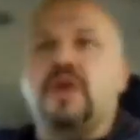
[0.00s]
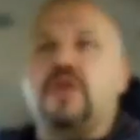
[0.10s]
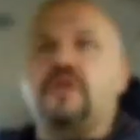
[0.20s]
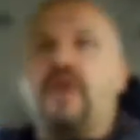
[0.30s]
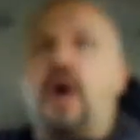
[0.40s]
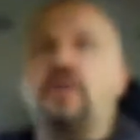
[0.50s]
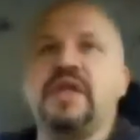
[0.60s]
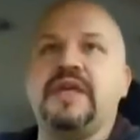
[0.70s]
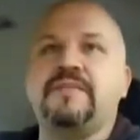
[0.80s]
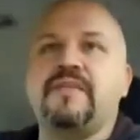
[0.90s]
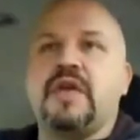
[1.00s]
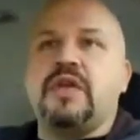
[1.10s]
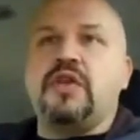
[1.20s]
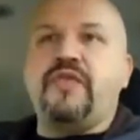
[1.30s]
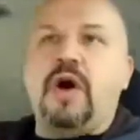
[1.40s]
You've only
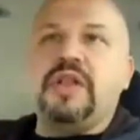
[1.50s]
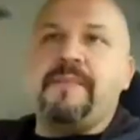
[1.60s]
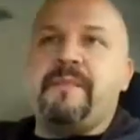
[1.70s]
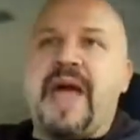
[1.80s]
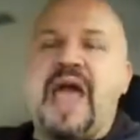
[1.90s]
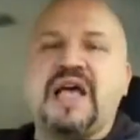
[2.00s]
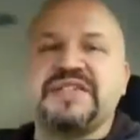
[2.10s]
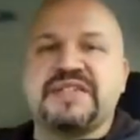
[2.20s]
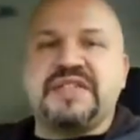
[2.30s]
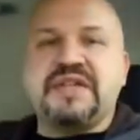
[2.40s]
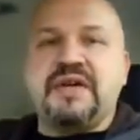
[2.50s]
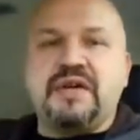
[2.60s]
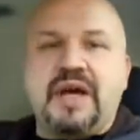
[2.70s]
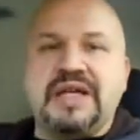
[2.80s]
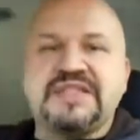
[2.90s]
masked
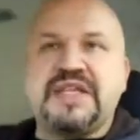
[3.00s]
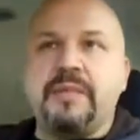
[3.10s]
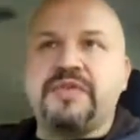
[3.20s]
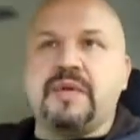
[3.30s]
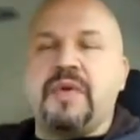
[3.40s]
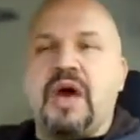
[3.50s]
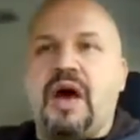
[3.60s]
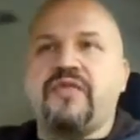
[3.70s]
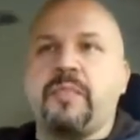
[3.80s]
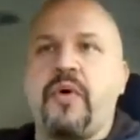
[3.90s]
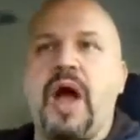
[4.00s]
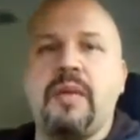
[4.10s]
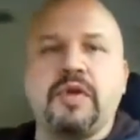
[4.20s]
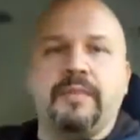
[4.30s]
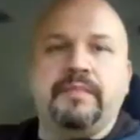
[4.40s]
a symptom of the
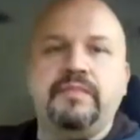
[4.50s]
problem.